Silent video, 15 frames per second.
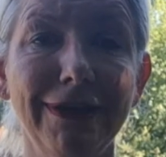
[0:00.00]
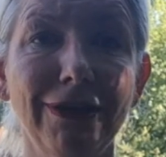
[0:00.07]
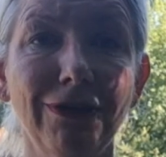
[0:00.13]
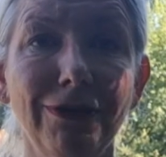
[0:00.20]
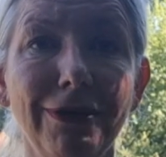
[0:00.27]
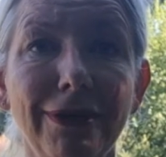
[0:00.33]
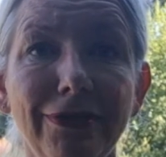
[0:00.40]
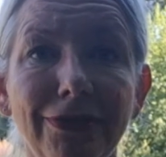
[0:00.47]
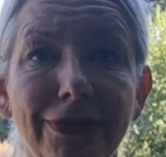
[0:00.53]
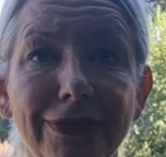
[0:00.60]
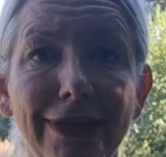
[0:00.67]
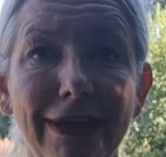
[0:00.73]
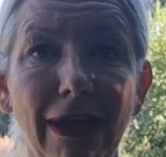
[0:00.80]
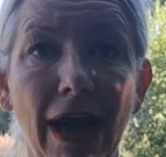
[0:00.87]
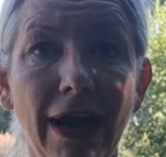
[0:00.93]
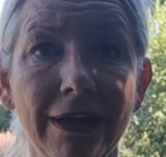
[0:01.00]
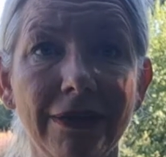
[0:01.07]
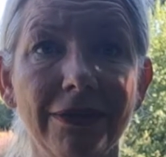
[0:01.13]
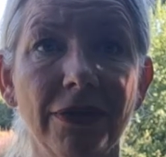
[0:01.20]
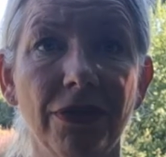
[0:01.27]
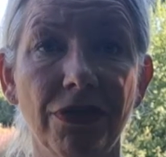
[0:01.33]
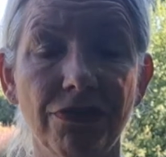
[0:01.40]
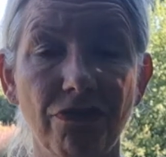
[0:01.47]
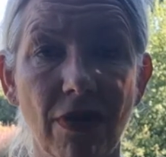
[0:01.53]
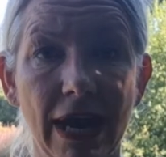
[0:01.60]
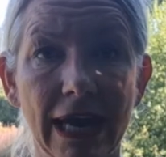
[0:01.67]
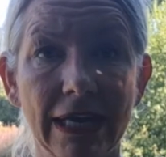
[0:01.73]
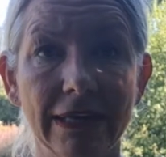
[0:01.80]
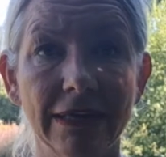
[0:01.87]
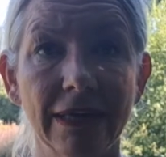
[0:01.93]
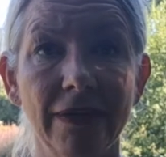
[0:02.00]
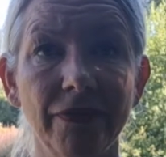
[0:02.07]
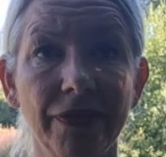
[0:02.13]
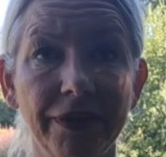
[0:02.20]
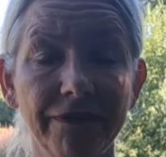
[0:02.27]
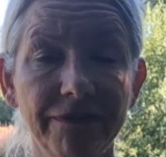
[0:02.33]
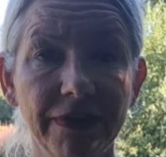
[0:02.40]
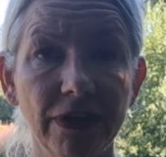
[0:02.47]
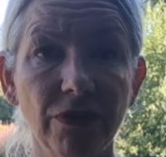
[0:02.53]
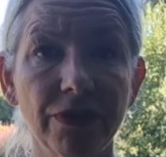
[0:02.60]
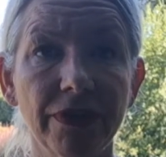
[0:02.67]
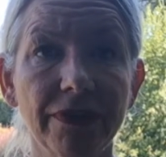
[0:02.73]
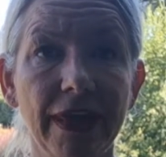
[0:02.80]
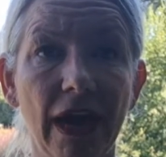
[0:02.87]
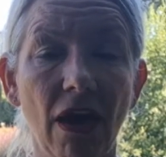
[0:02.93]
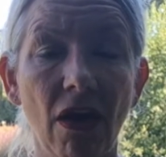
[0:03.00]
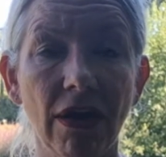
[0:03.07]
feel that they're under threat, they feel that they're